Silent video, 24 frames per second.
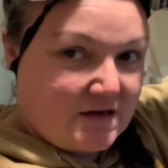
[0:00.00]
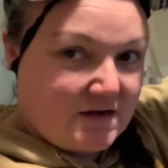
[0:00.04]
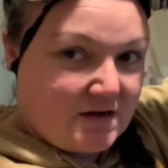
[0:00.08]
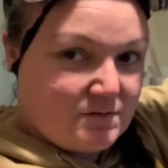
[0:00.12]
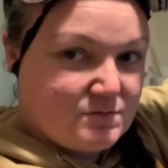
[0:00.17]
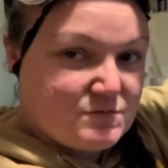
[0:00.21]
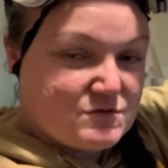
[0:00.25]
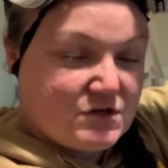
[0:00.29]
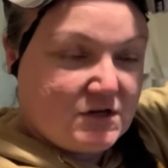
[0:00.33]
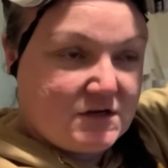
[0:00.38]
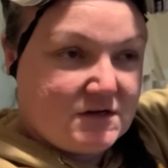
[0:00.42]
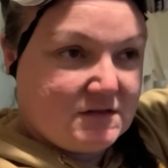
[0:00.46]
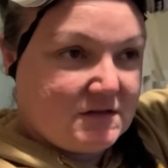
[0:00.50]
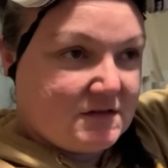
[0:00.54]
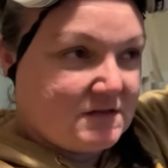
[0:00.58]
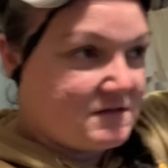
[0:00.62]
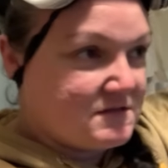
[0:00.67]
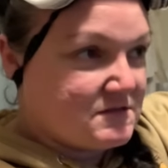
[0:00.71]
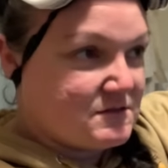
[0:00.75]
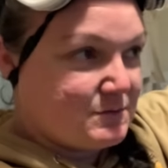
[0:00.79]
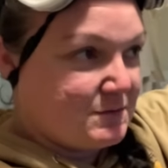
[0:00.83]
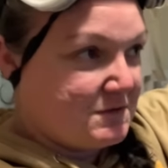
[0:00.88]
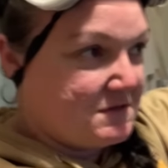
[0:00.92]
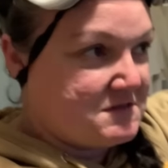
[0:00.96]
I'm trying to let
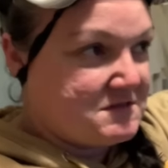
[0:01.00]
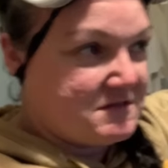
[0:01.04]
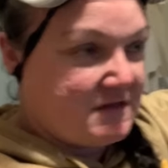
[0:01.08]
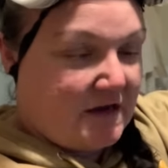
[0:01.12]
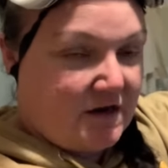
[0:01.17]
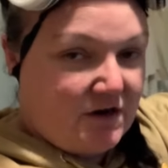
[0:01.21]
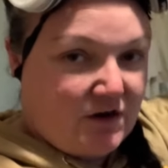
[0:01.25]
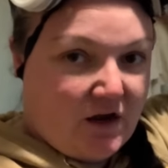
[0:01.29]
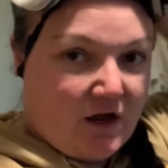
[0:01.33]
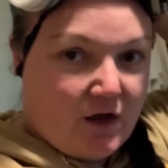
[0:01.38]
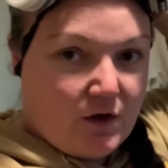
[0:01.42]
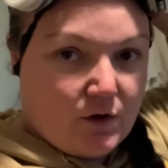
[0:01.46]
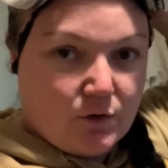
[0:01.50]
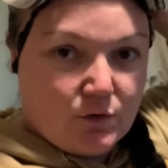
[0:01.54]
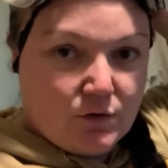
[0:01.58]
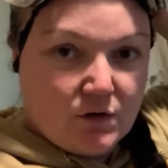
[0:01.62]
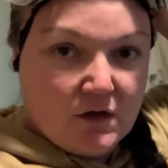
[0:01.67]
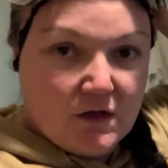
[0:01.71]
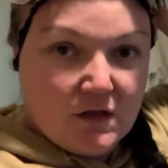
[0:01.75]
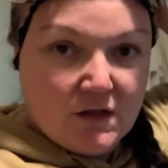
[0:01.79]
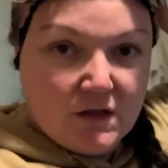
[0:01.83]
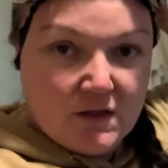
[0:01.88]
this place air out.